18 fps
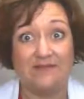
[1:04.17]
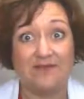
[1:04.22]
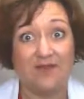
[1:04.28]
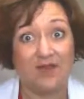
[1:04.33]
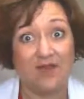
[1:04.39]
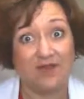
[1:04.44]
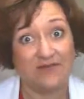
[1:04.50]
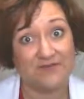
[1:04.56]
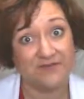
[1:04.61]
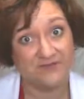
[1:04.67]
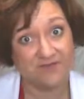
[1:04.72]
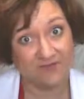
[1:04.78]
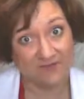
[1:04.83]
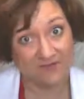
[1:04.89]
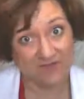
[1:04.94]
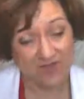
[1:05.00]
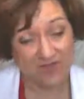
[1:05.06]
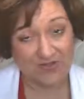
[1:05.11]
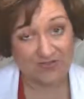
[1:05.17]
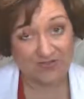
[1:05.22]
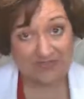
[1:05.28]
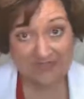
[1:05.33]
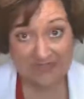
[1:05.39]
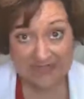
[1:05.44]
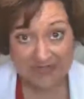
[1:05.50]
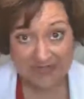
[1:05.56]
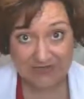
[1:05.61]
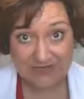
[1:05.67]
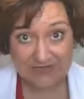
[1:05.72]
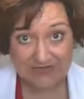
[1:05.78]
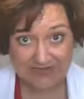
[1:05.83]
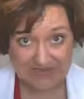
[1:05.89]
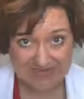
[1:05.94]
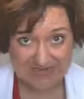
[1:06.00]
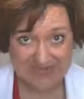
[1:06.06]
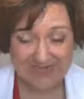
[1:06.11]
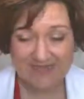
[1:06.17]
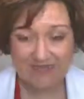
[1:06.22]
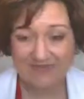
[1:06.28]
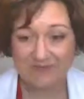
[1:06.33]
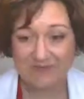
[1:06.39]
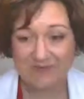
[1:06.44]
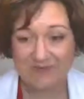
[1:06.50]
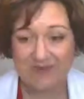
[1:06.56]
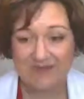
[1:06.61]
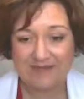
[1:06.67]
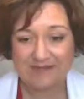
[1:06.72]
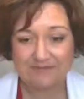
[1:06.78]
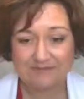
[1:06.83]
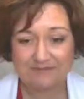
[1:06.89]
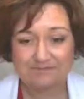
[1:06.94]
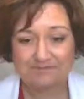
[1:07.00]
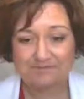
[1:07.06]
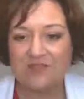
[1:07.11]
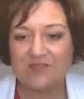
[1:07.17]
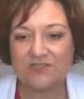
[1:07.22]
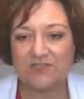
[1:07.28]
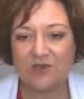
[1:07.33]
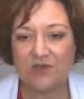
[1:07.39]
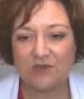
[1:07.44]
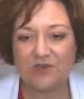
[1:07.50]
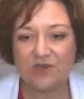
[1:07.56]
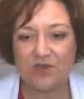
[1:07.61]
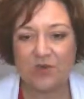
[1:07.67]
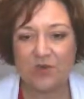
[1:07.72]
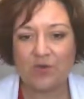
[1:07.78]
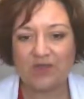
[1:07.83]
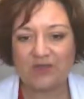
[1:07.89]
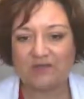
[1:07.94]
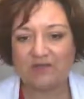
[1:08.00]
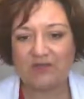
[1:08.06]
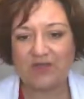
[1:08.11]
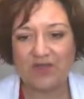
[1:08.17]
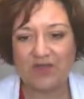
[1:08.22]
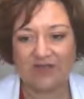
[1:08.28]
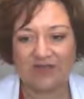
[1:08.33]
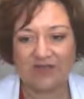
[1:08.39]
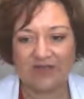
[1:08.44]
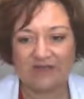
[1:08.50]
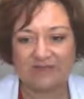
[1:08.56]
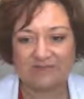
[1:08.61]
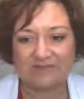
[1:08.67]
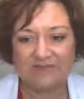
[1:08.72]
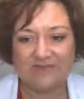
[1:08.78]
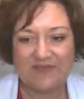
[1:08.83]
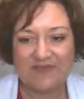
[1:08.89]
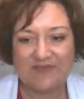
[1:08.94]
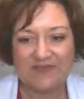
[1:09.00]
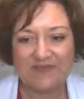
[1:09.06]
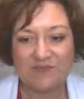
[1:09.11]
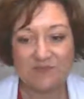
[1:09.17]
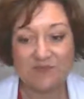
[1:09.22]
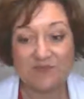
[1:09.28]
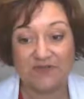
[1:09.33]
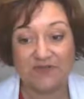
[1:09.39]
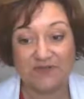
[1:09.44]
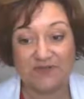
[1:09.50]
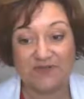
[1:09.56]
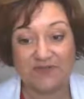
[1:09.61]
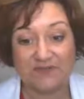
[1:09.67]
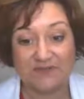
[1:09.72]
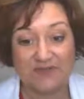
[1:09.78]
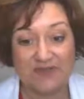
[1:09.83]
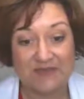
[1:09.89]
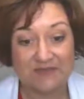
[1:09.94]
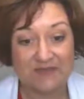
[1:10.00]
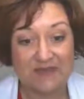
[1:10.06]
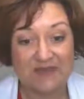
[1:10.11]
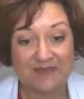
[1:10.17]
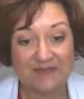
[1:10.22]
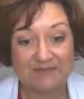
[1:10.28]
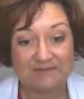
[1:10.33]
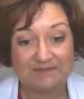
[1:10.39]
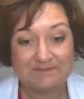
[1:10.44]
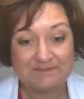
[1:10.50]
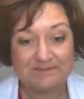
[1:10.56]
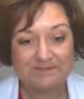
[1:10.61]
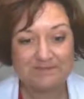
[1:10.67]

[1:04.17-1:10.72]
not for volunteer sake, right? So the goal of blogging is really to make money.